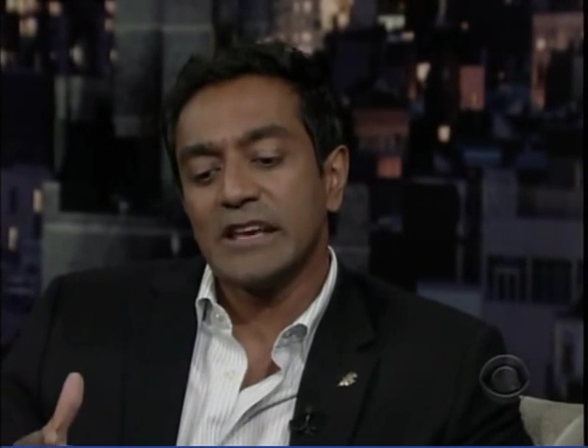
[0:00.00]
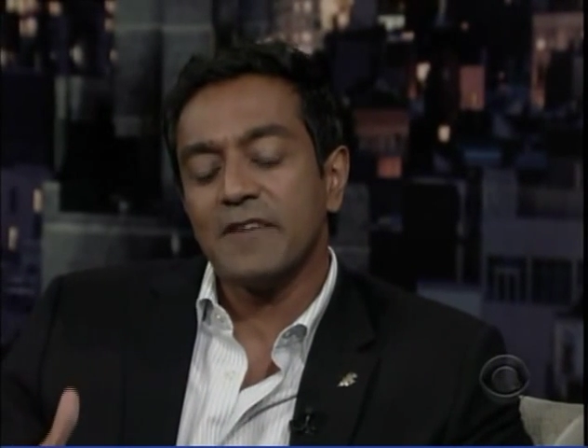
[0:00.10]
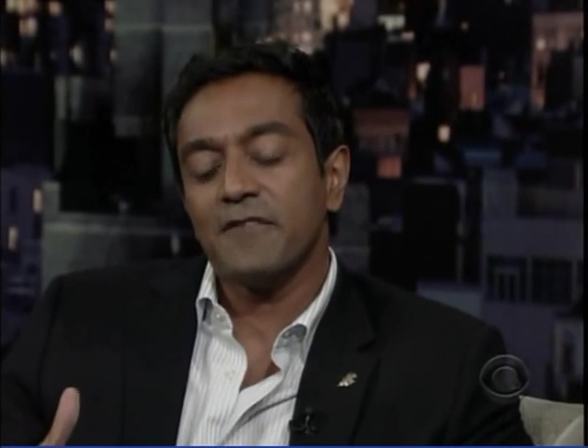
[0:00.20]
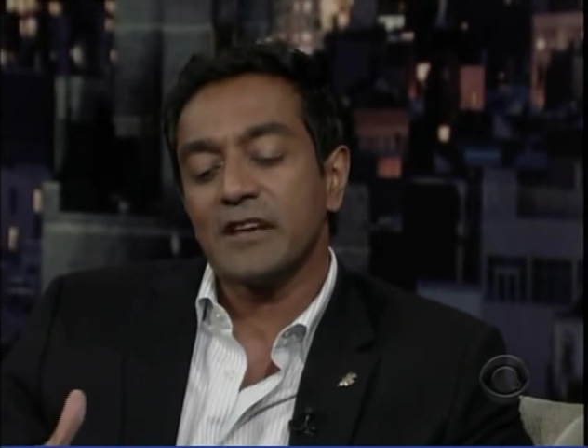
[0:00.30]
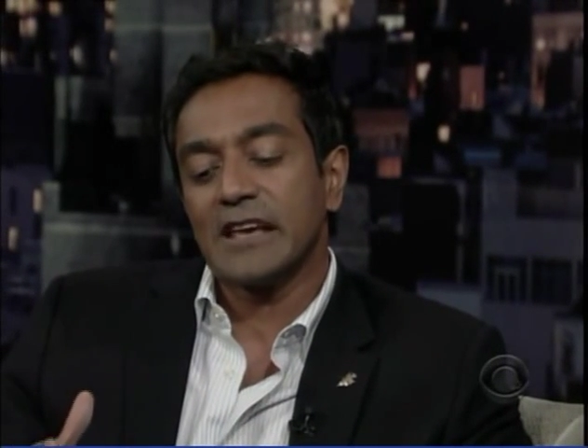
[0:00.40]

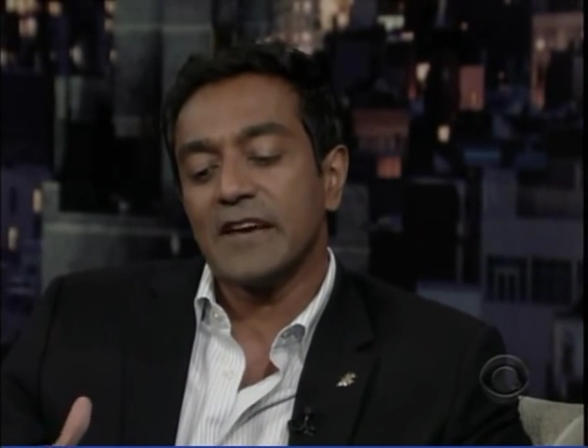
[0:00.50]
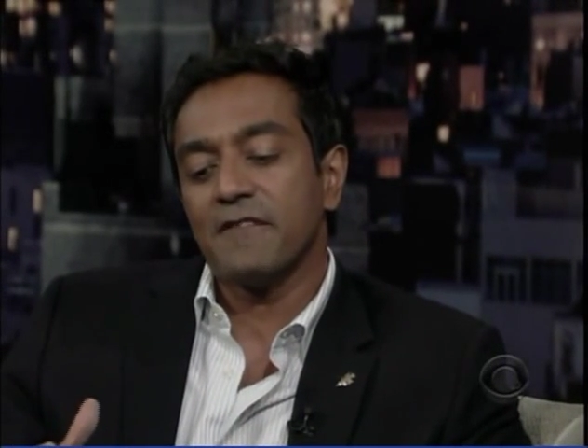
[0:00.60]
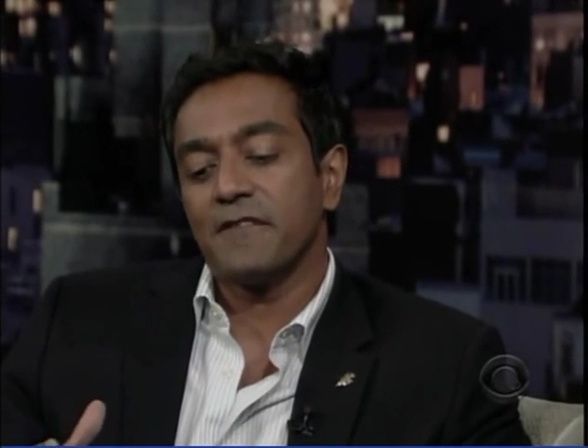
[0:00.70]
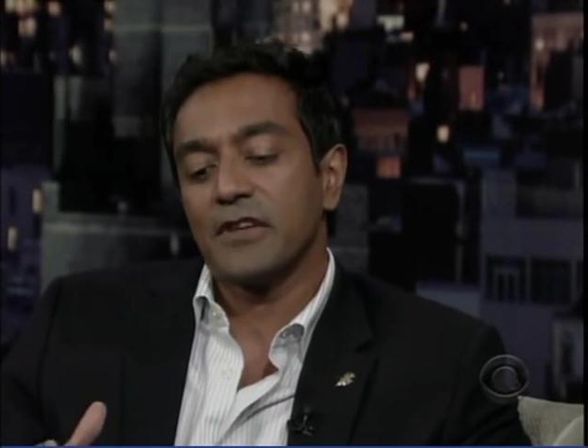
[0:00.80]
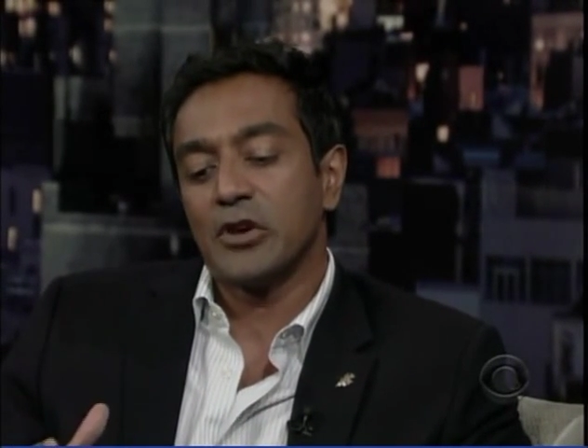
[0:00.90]
give,
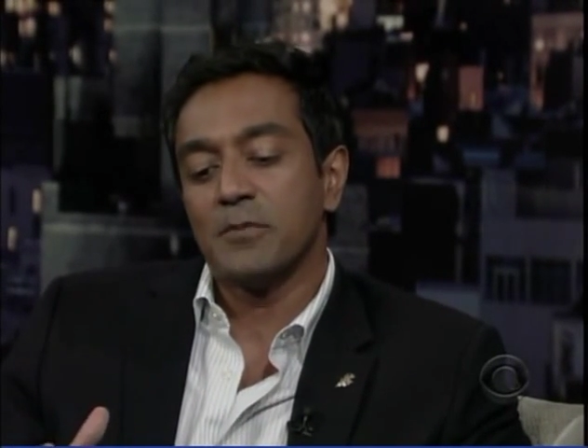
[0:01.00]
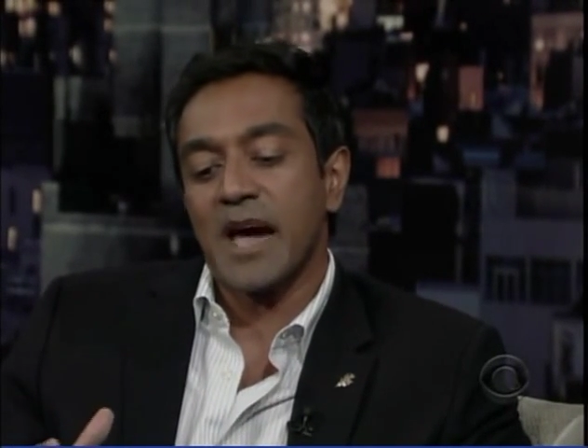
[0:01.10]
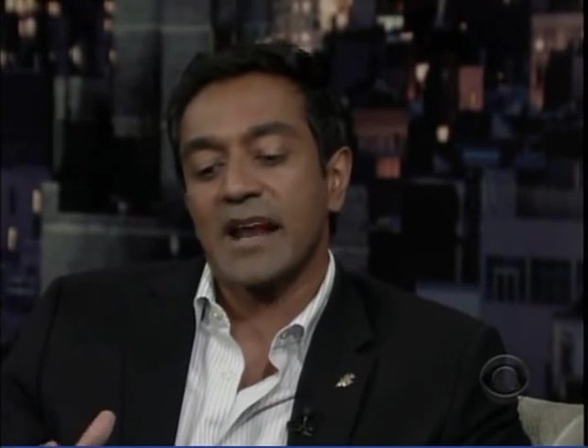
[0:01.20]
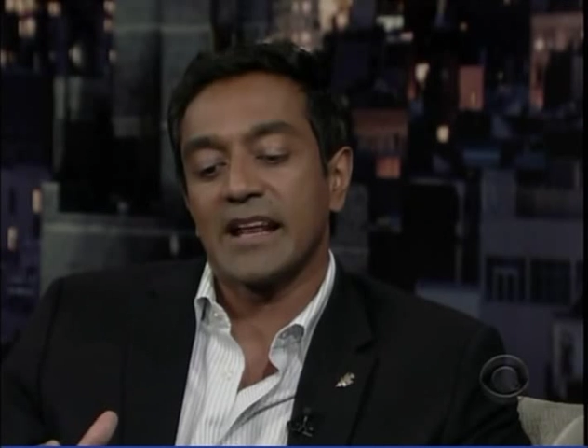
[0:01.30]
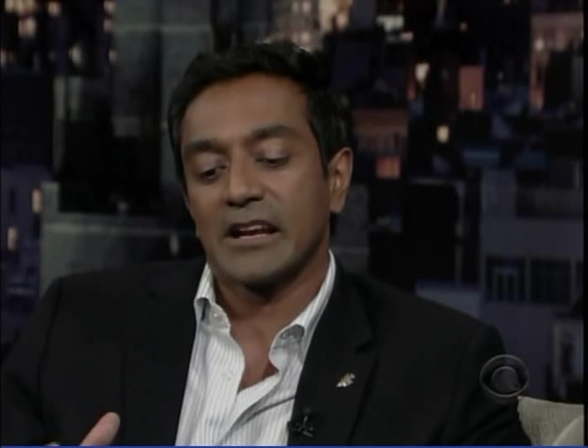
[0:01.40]
give
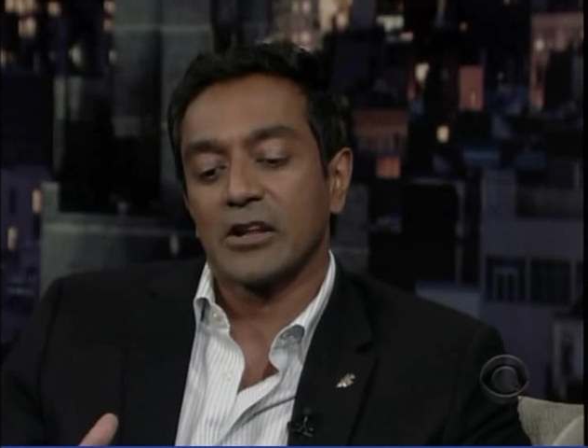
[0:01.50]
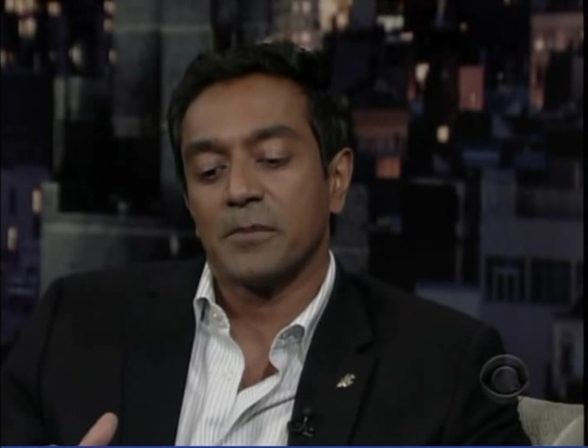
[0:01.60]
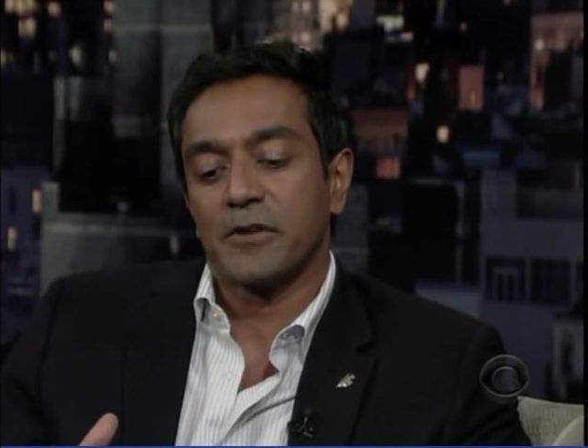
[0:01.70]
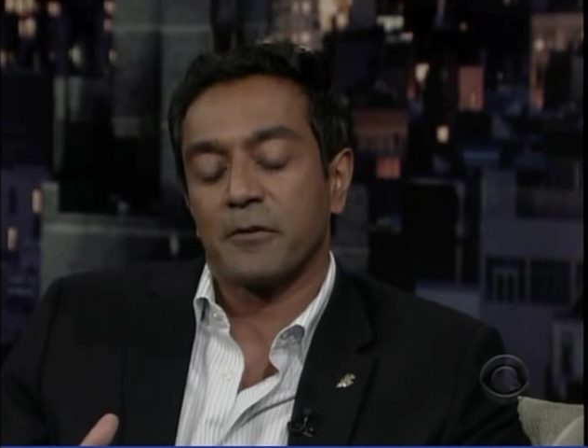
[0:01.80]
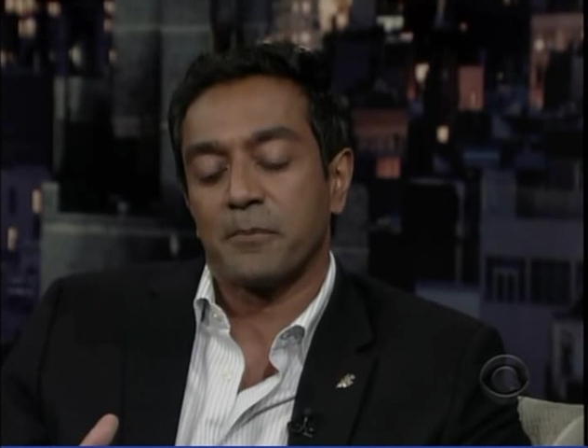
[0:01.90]
humanity a little
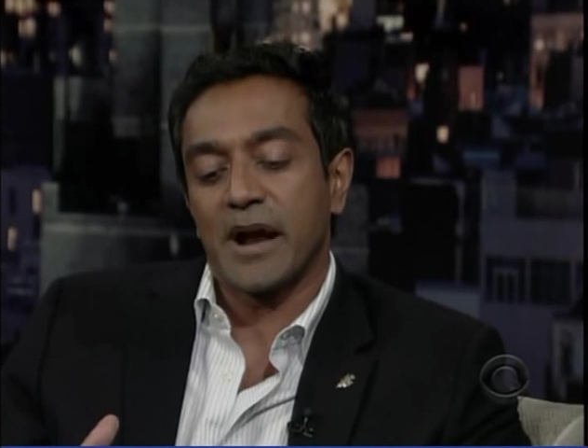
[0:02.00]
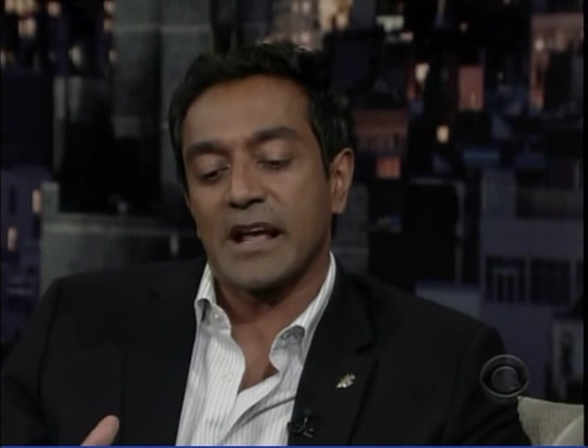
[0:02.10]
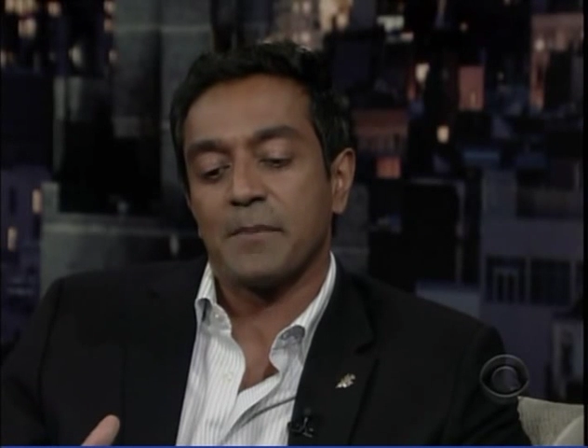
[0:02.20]
bit of a break.